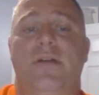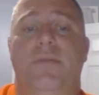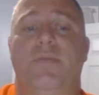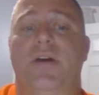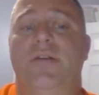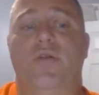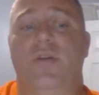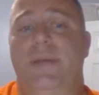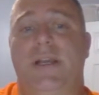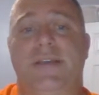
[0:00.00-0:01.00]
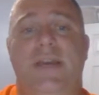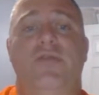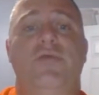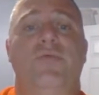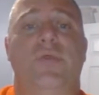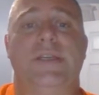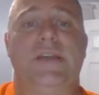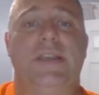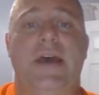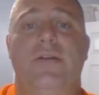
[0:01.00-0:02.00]
Blount only because I knew once they get
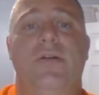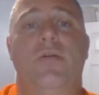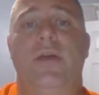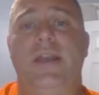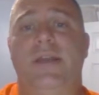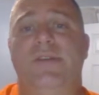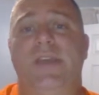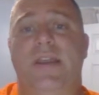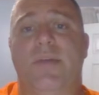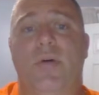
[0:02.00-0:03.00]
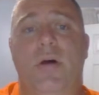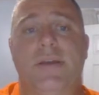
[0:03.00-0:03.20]
down the goal line, he was getting the ball.